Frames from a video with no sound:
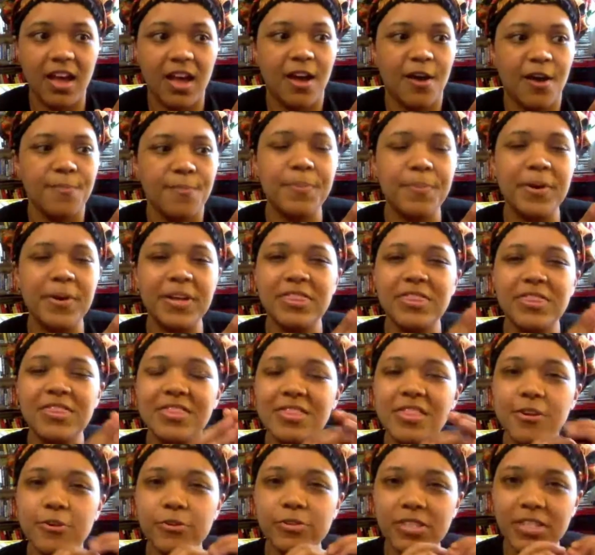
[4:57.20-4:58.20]
But
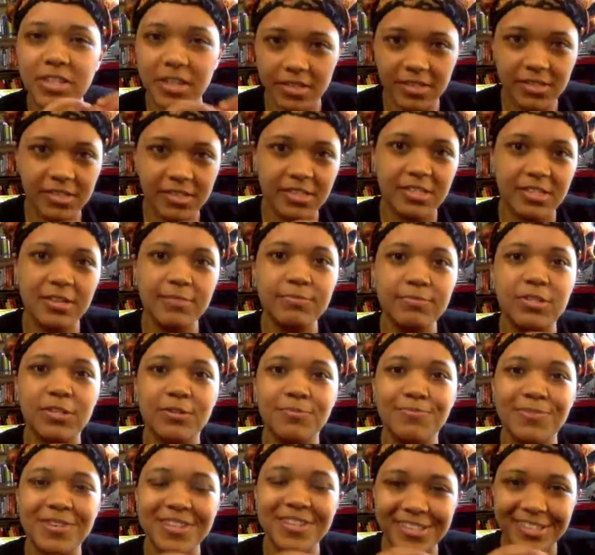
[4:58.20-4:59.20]
there does seem to
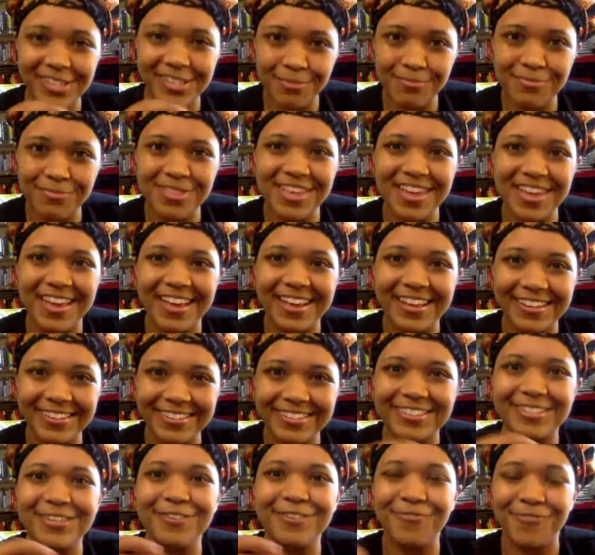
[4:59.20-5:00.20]
be
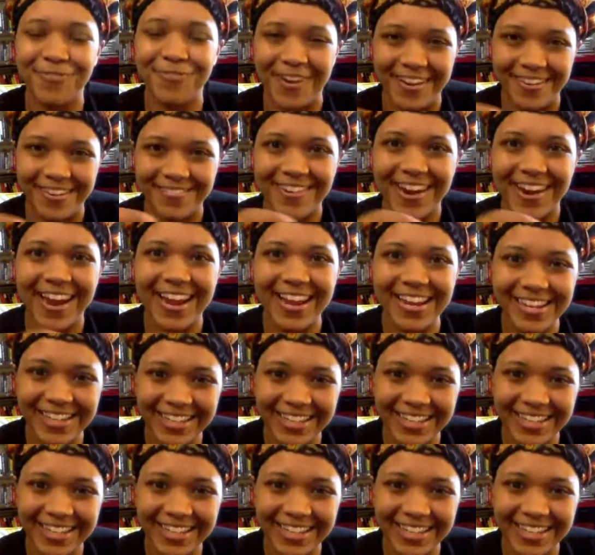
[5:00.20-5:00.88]
something different, right?